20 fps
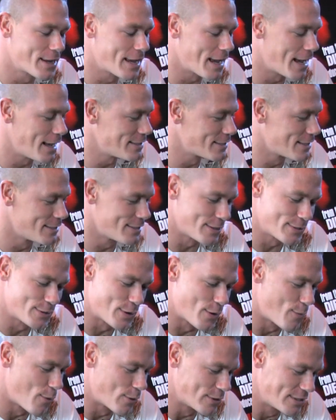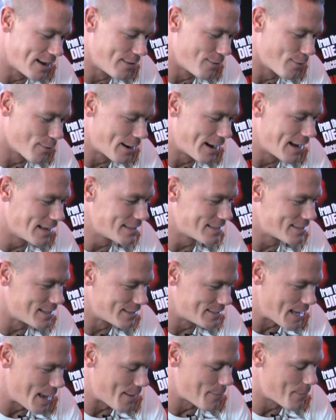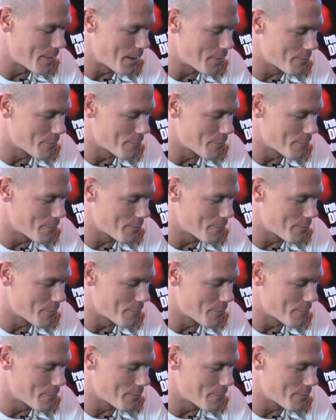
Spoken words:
case because there's no more Devil Rays. It's the Tampa Bay